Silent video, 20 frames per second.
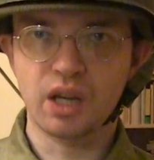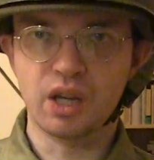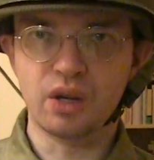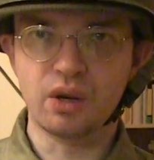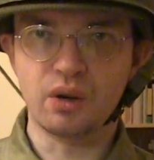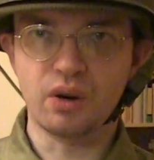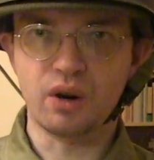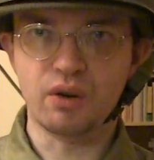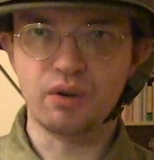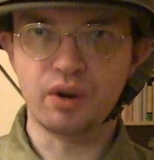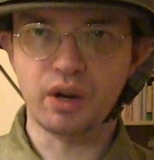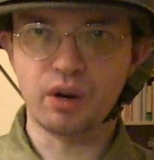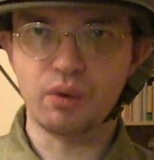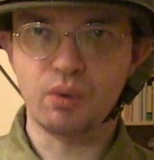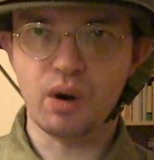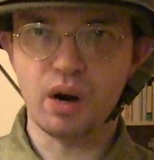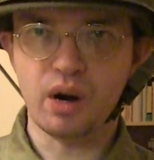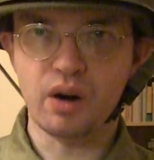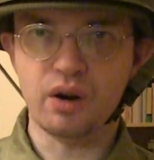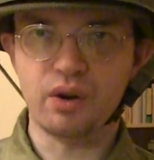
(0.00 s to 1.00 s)
you are
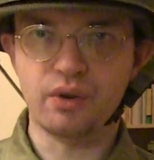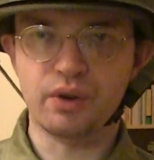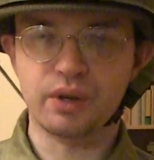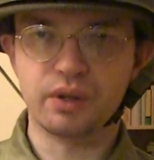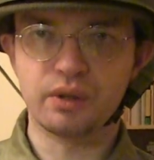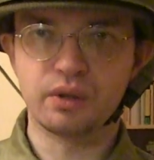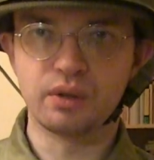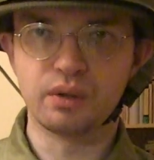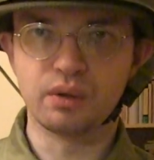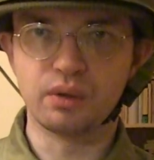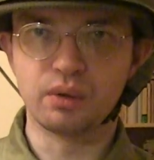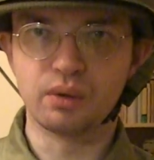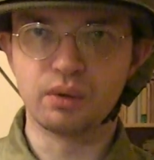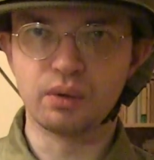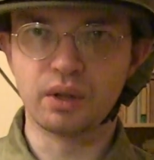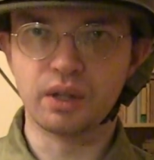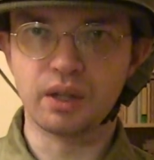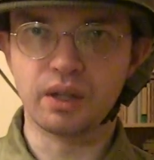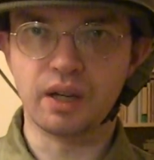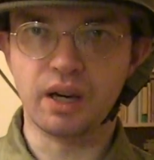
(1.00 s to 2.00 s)
required
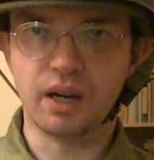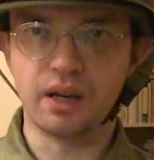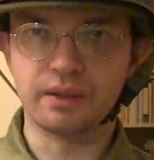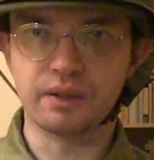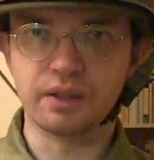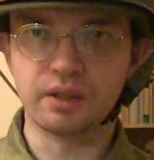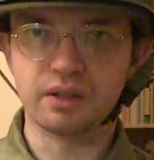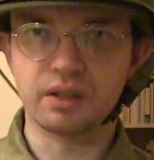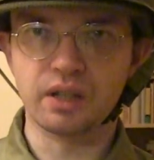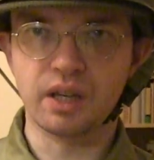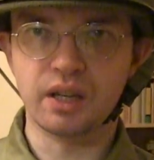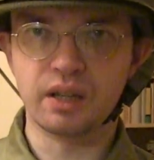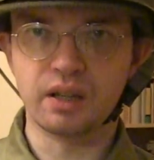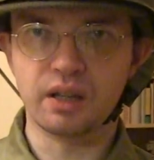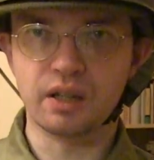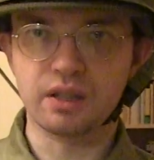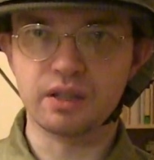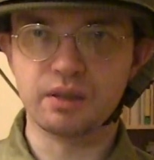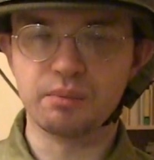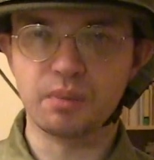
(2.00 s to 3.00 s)
to undertake
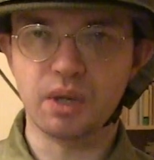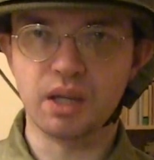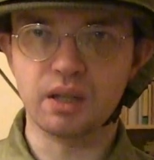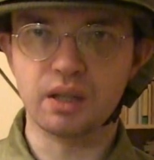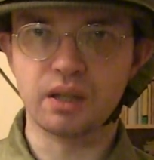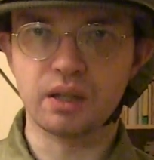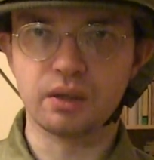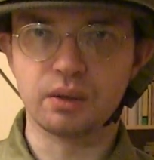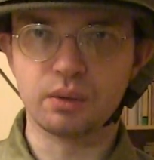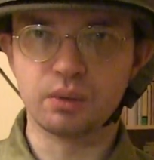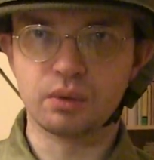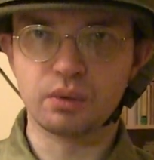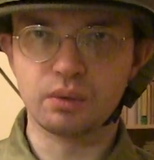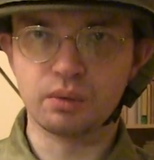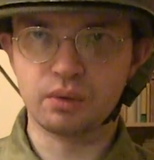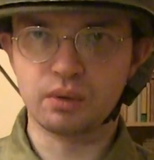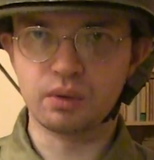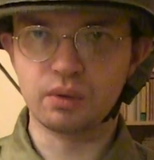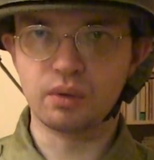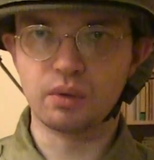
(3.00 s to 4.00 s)
as many
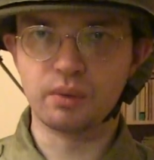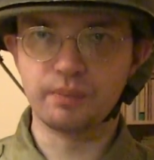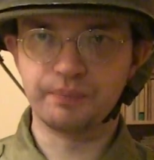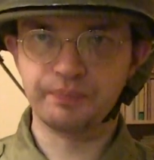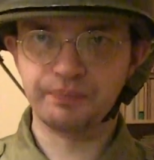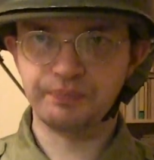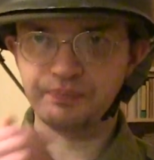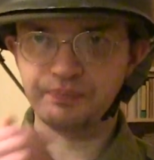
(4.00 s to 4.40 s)
to